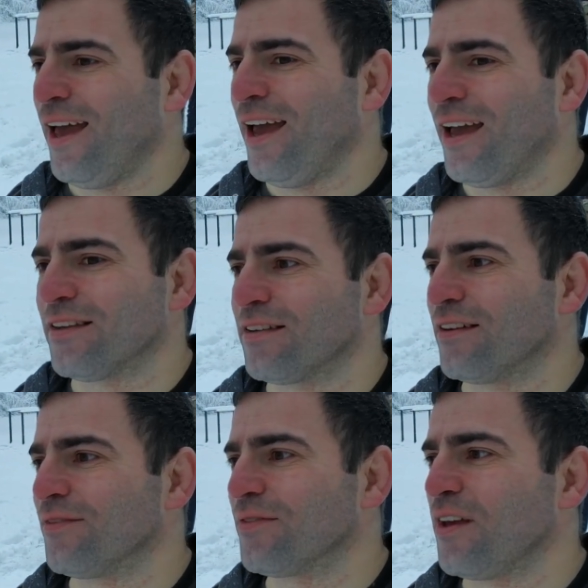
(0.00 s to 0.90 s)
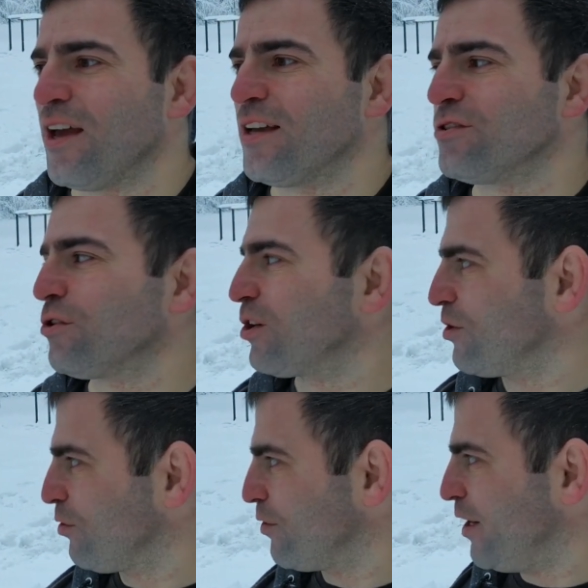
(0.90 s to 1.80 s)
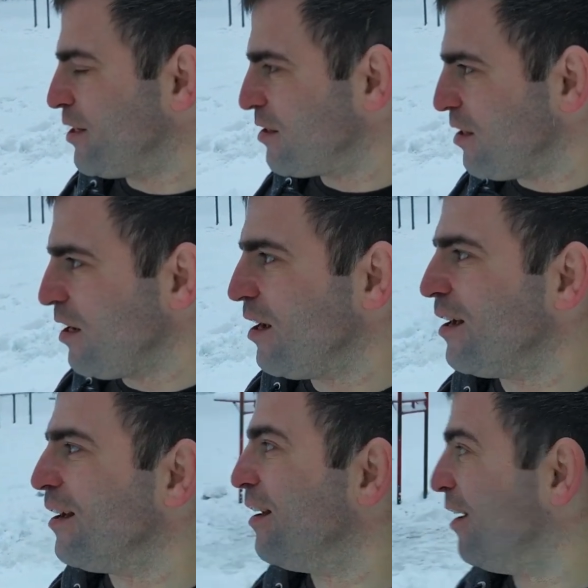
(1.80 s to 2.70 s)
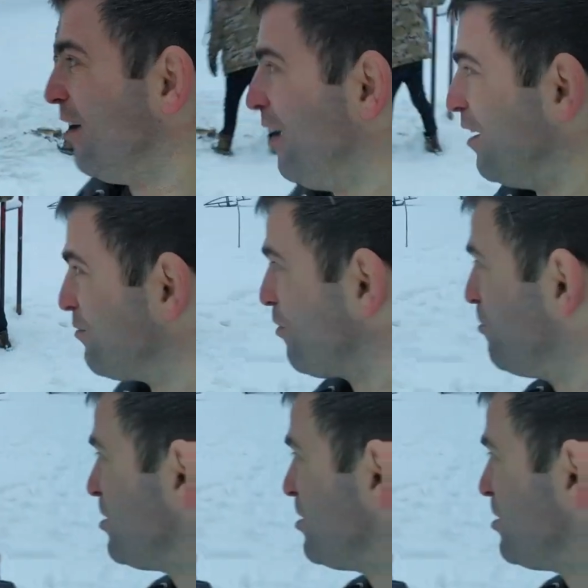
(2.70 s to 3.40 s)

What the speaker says: And as you can already see, and from